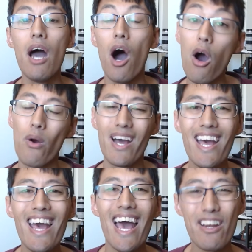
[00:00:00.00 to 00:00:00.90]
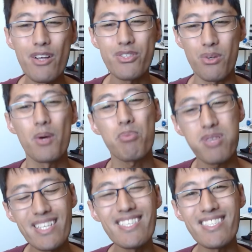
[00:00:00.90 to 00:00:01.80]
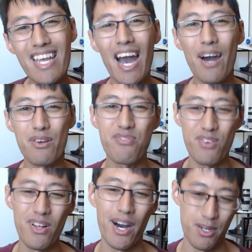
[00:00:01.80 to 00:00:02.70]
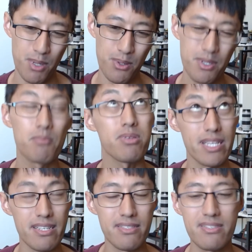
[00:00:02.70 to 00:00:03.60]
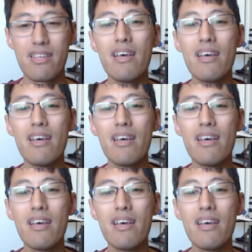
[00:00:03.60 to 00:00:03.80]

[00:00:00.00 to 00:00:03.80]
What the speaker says: Oh, and also, please stay out of full auto mode, please.